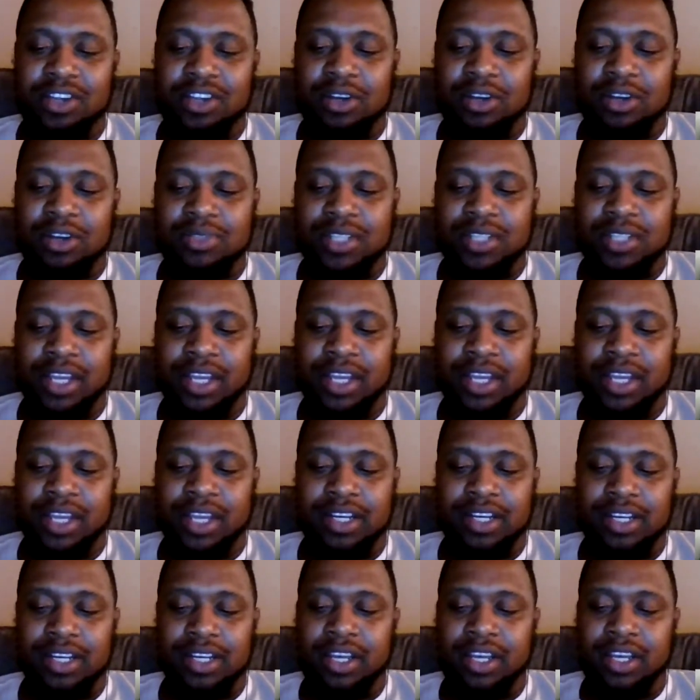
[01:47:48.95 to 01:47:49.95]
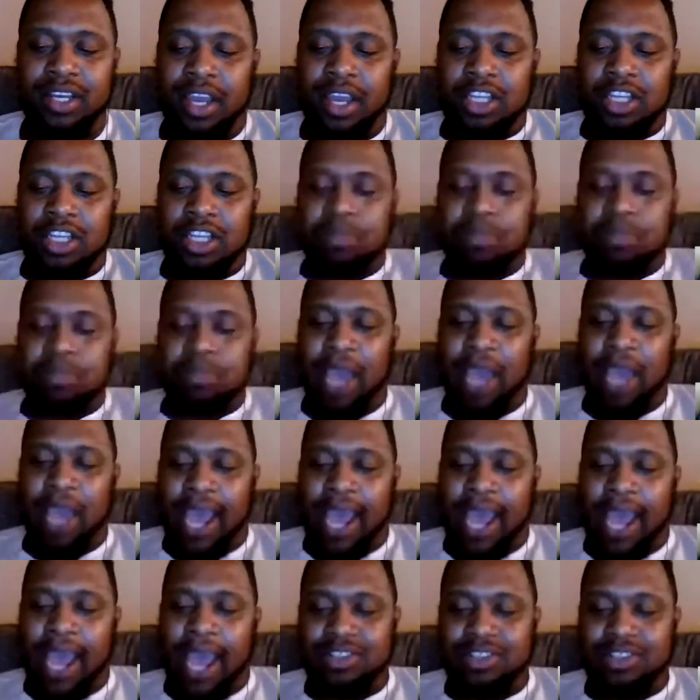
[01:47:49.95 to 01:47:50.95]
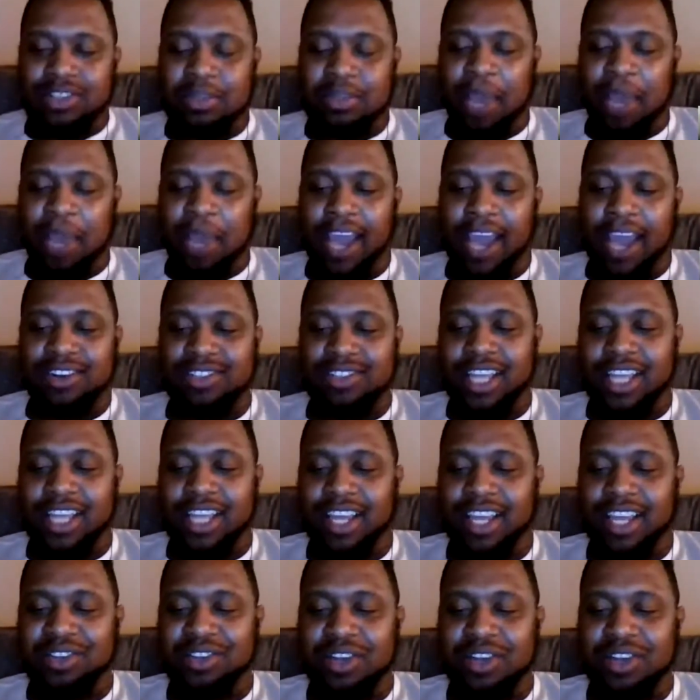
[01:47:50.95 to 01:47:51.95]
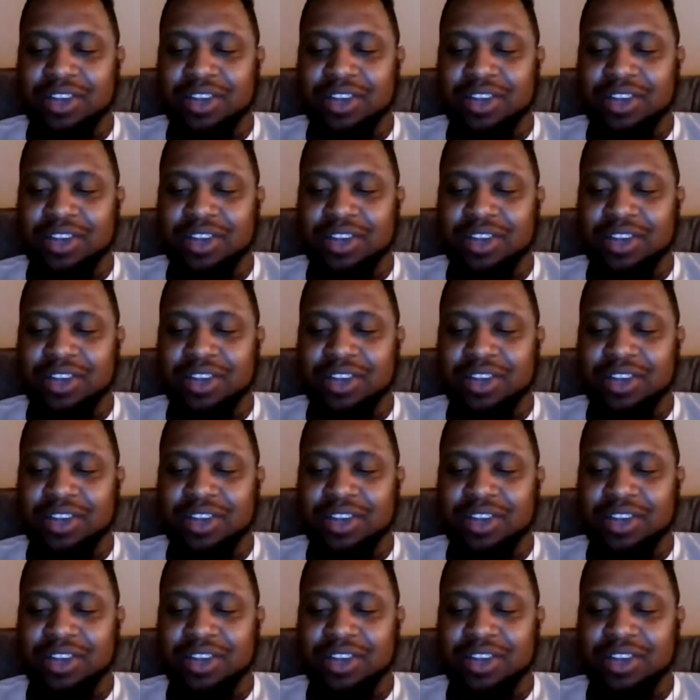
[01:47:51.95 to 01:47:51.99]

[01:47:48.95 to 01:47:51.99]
You know what I'm saying? His patterns, the patterns that